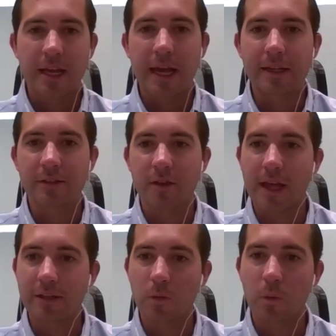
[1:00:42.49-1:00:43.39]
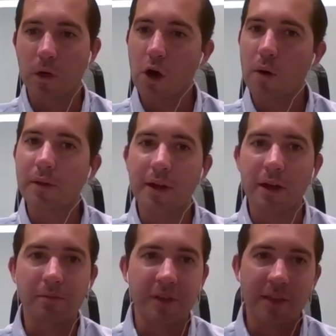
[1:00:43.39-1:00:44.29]
And so that's when we'll go in
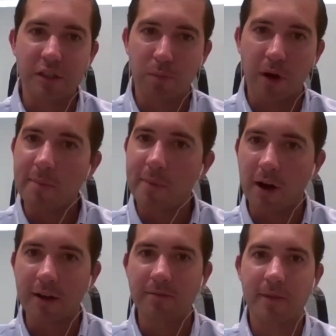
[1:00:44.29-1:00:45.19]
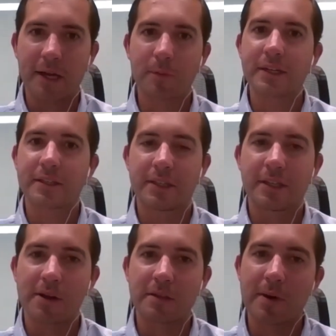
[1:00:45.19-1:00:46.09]
there, say the Spraberry, like we
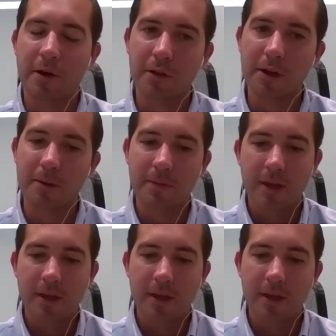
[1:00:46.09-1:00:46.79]
talked about earlier,